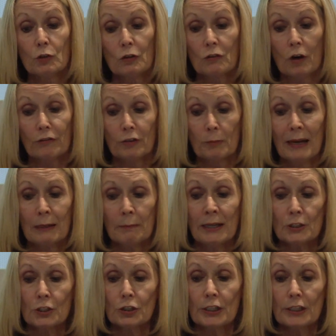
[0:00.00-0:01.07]
you've got from
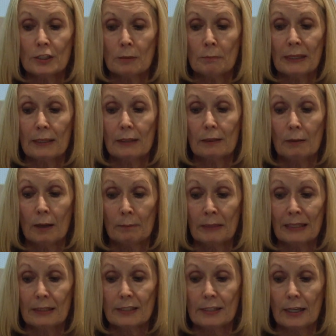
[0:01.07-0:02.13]
elementary to middle and
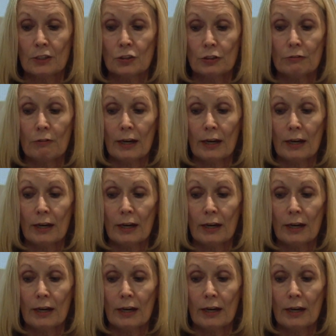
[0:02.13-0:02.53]
middle secondary